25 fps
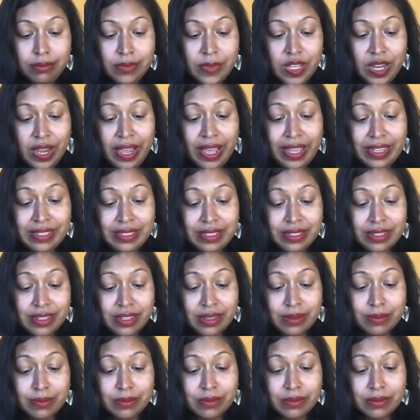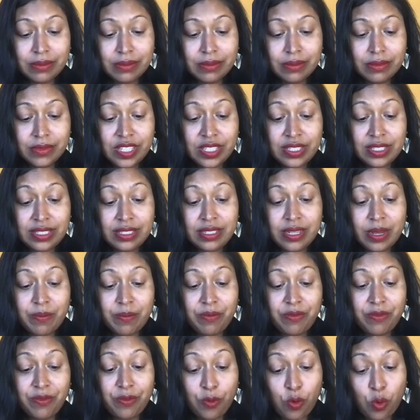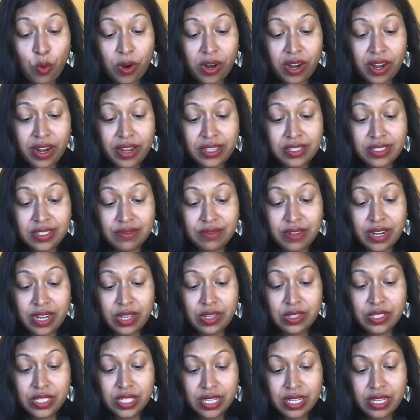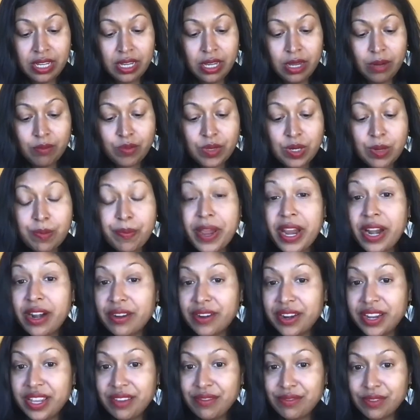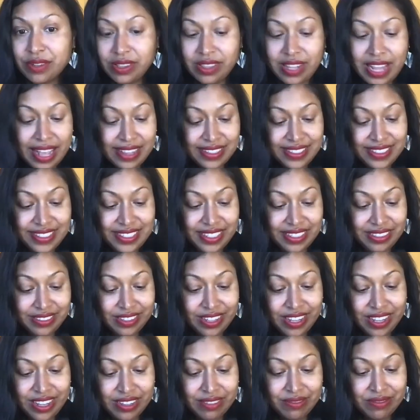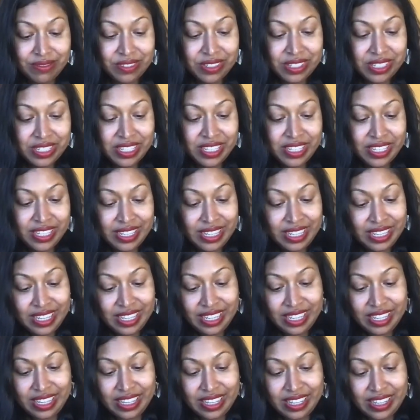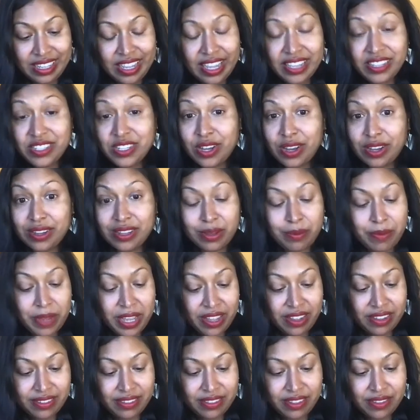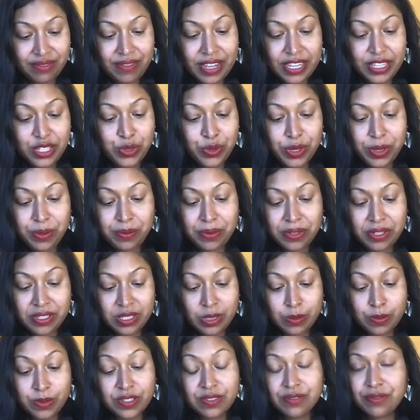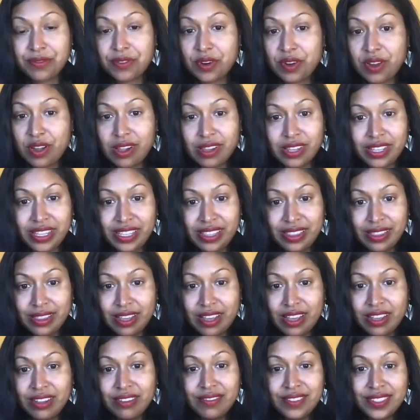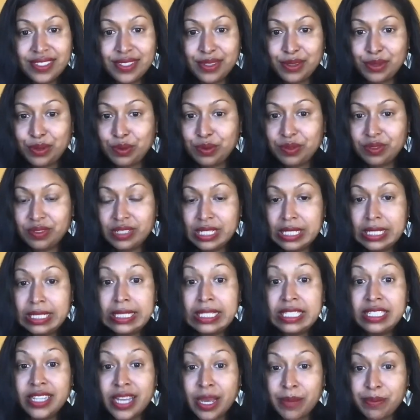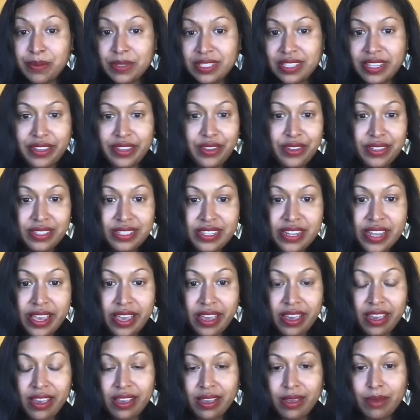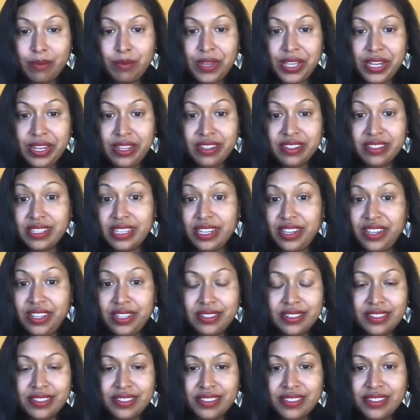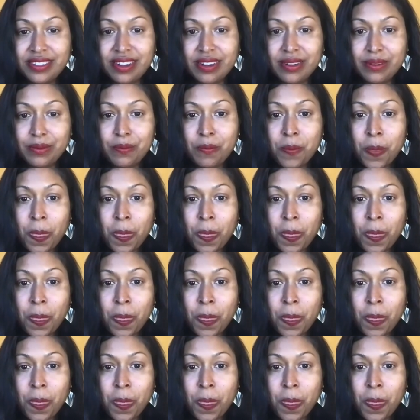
And the step 4 is around preparing for lasting love. I talk about the Feng Shui principles for calling in love. So steps that you can take immediately to start